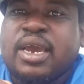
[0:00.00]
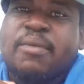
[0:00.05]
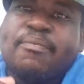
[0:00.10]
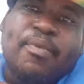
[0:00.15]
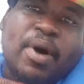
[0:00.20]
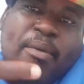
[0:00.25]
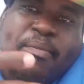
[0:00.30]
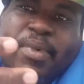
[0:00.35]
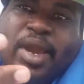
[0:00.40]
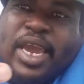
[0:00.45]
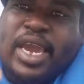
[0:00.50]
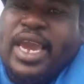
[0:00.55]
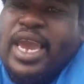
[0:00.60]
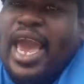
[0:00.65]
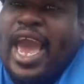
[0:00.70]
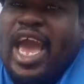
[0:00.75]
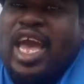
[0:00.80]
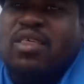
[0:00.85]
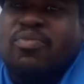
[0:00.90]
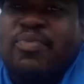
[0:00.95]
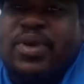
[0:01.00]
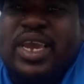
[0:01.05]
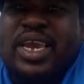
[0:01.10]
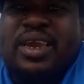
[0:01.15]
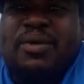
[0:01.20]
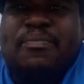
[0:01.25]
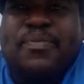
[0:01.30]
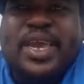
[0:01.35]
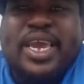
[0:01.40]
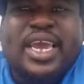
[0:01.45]
But me, as me
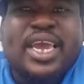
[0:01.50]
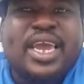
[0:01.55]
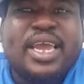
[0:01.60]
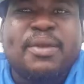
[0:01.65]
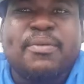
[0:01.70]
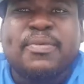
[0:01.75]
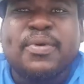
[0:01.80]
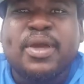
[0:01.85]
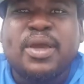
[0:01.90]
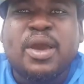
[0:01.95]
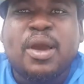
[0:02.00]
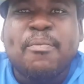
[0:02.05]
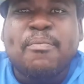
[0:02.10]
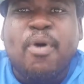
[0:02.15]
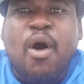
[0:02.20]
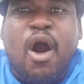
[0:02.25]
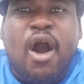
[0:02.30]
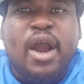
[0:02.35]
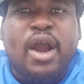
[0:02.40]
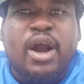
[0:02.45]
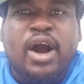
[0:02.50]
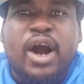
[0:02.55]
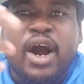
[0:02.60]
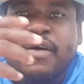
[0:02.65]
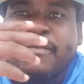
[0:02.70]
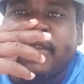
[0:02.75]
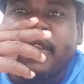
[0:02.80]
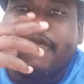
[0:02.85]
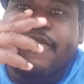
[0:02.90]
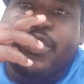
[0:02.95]
being part
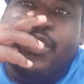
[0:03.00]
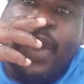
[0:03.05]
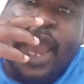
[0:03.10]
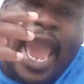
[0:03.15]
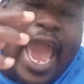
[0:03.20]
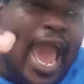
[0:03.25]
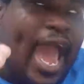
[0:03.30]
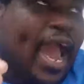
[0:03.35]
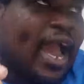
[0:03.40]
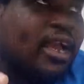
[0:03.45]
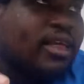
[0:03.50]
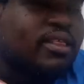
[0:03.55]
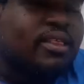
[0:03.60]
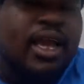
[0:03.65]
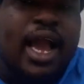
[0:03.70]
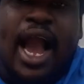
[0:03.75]
of, if you ask,